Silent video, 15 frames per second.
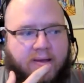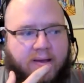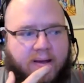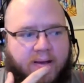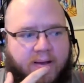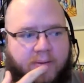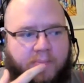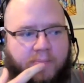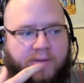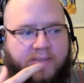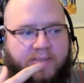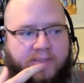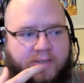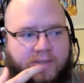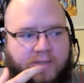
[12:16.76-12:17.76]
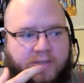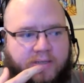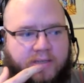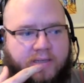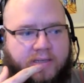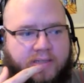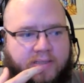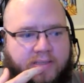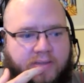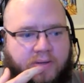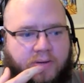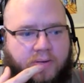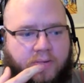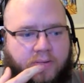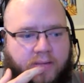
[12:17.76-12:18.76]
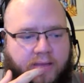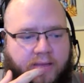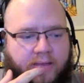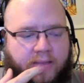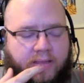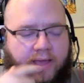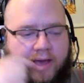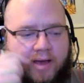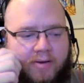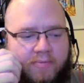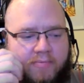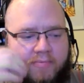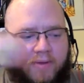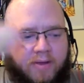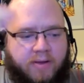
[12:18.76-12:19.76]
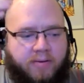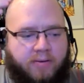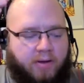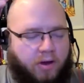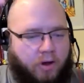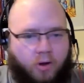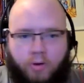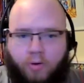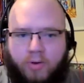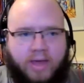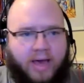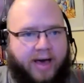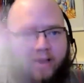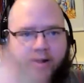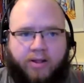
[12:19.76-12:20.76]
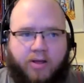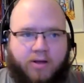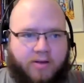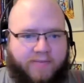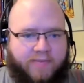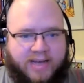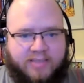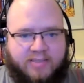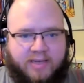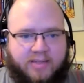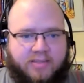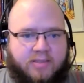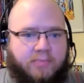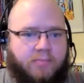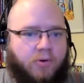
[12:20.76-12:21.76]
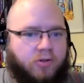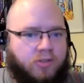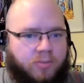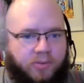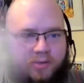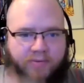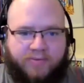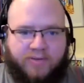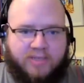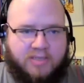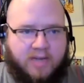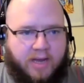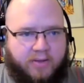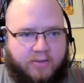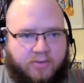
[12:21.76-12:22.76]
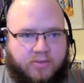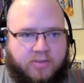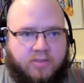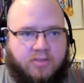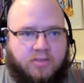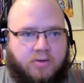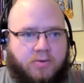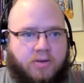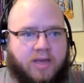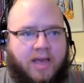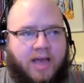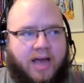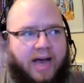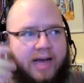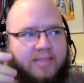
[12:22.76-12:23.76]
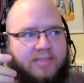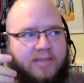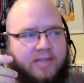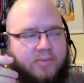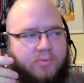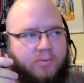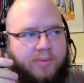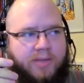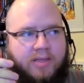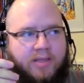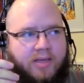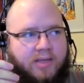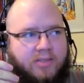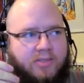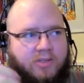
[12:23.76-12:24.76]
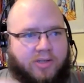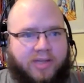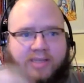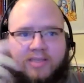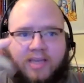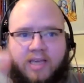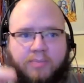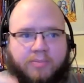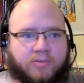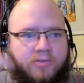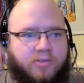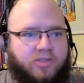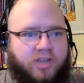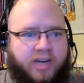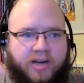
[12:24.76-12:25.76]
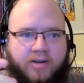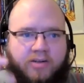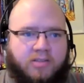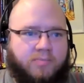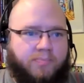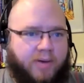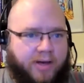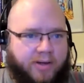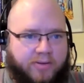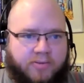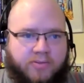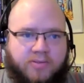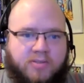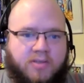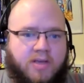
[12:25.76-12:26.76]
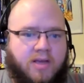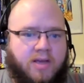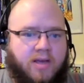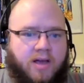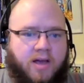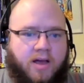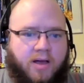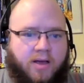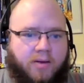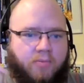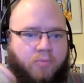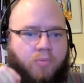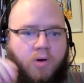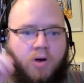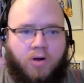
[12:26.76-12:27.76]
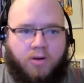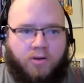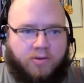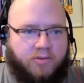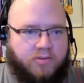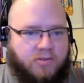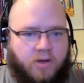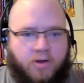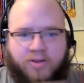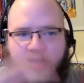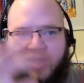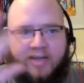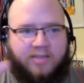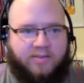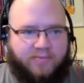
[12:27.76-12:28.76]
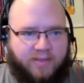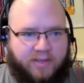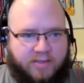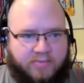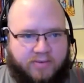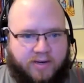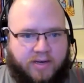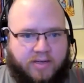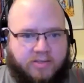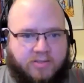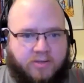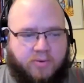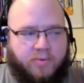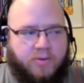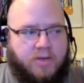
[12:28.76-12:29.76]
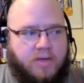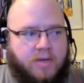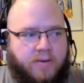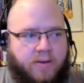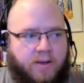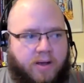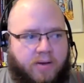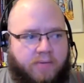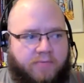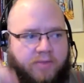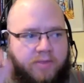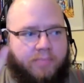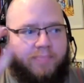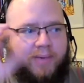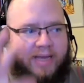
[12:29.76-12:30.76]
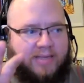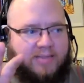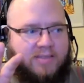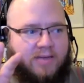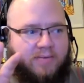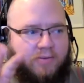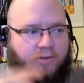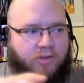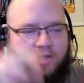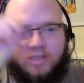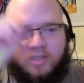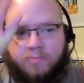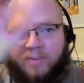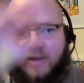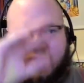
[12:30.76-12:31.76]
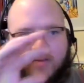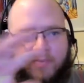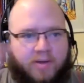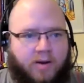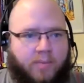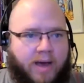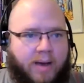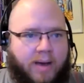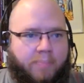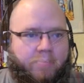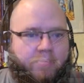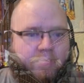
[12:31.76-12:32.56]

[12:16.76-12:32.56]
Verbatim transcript: Um, but essentially, it's you know they they have a whole catalog of assets in multiple different styles, and so assets would be things you know like tables, chairs, bottles, uh, walls, all kinds of things, right? And so um, from the base level, you can just place them on a map.